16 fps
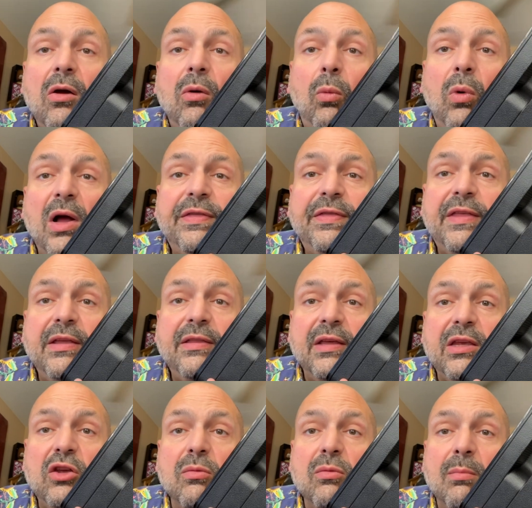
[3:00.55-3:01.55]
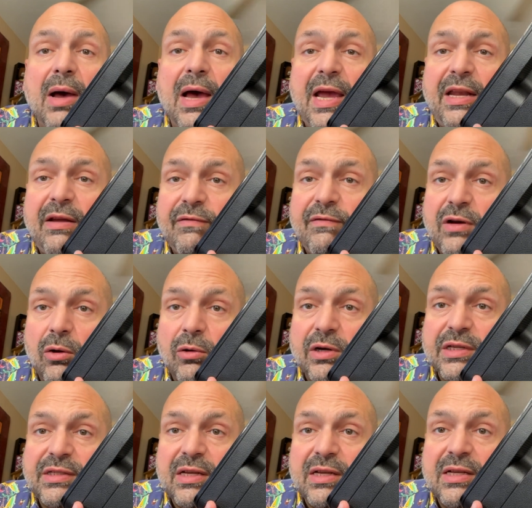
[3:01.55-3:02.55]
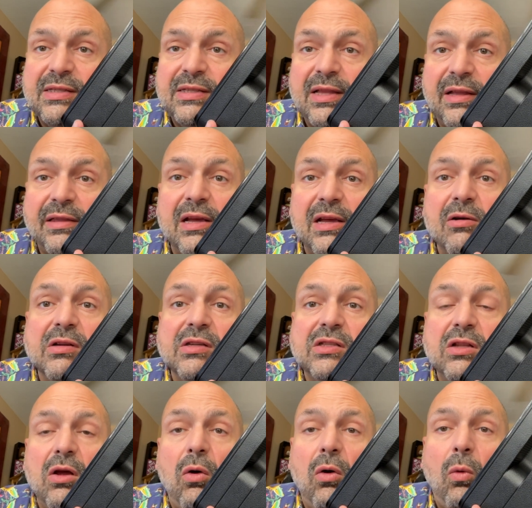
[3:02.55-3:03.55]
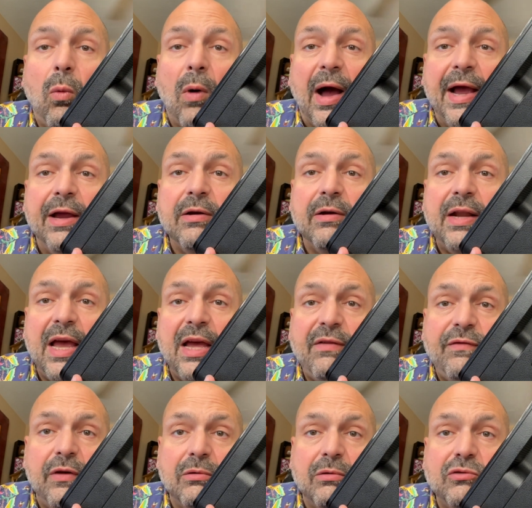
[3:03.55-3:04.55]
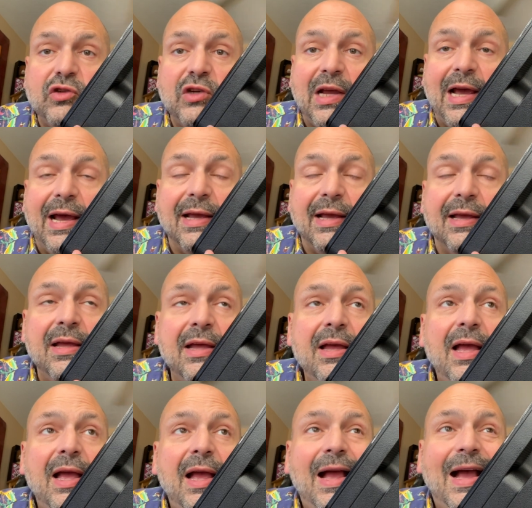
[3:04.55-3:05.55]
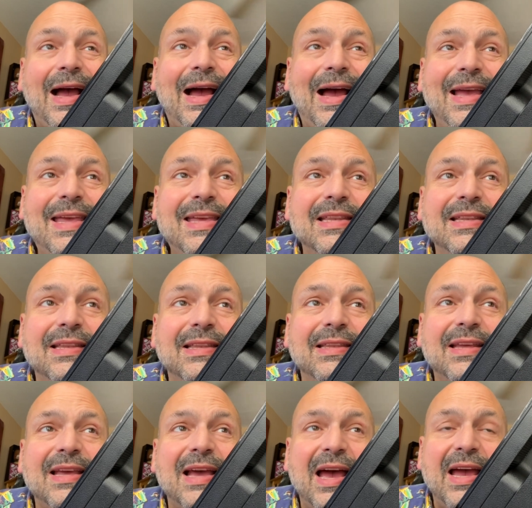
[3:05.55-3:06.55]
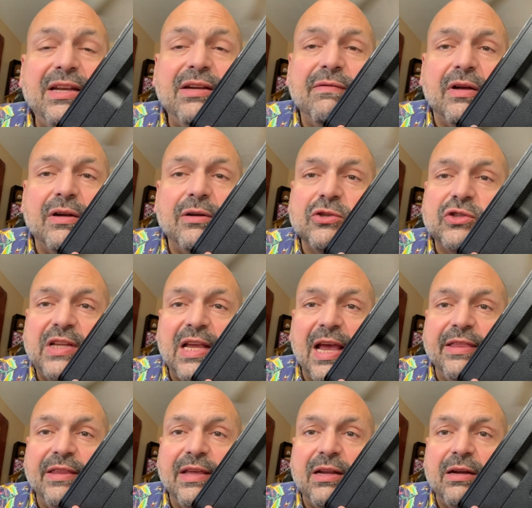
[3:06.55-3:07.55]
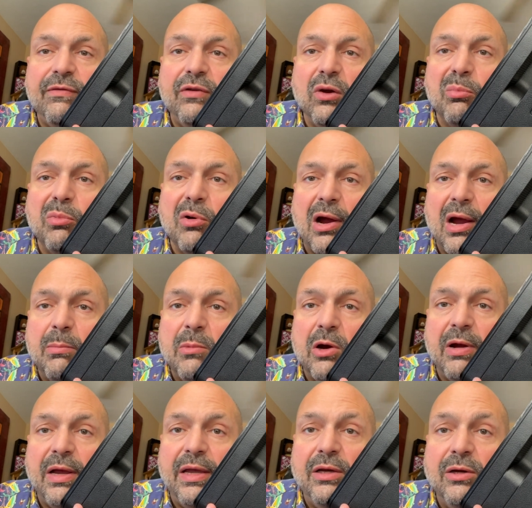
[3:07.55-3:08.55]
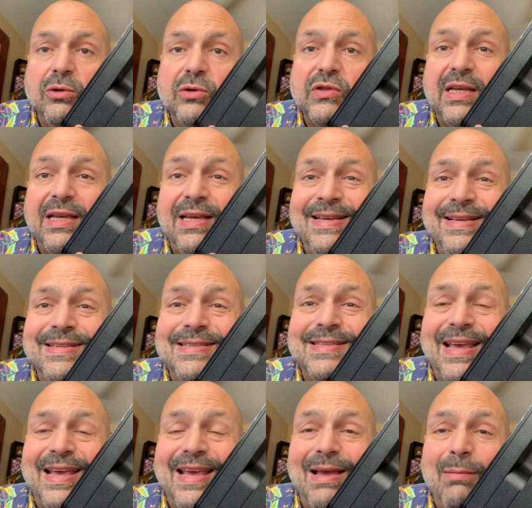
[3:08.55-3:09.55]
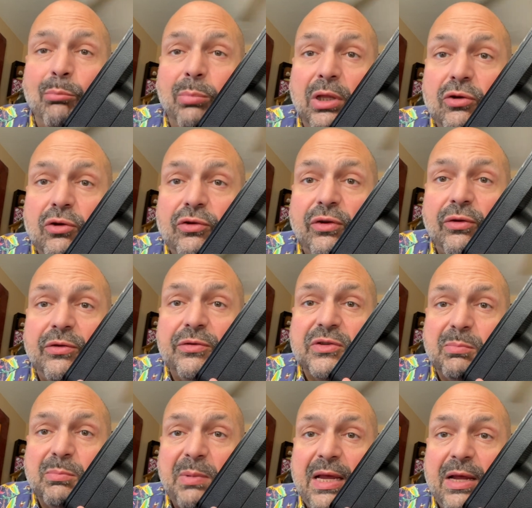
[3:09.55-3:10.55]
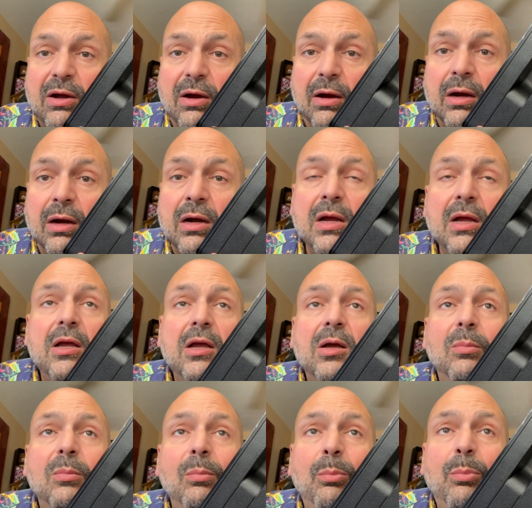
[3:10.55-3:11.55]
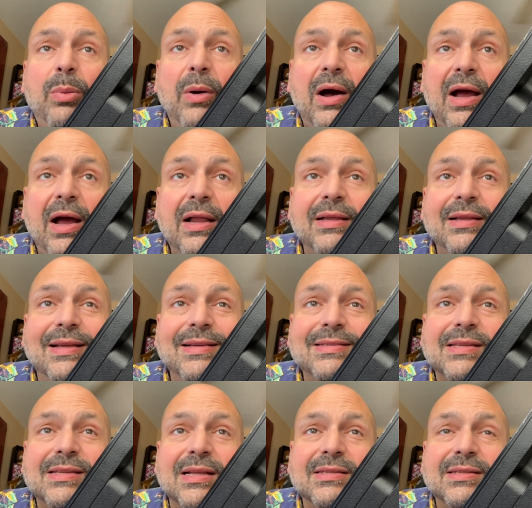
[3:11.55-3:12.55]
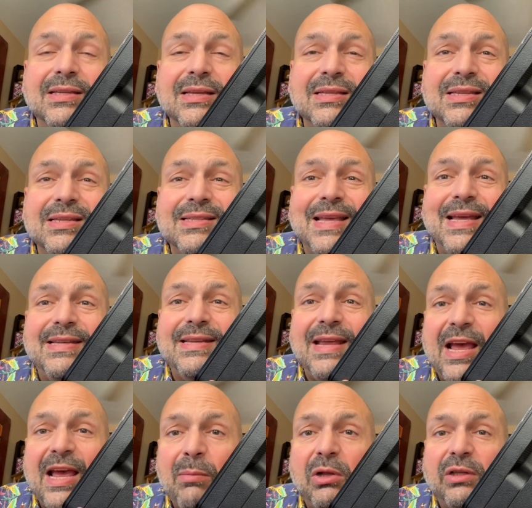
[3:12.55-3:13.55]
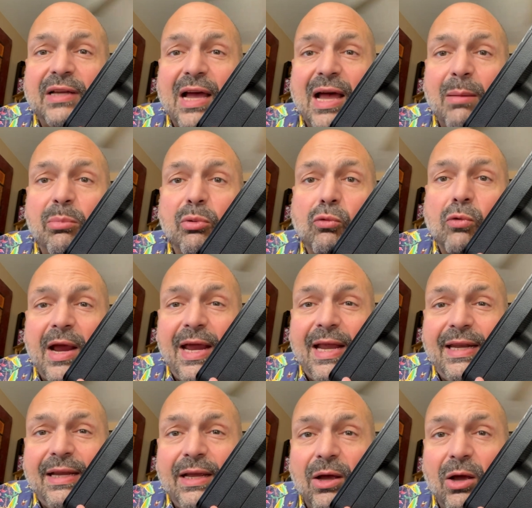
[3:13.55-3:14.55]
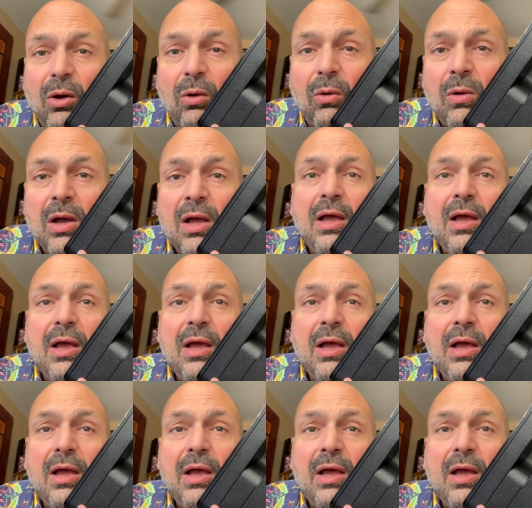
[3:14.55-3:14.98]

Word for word: One thing that you might have noticed is that there is no wired headphone jack. I can kind of understand that if your primary use is Bluetooth speaker, but since this is a tabletop radio,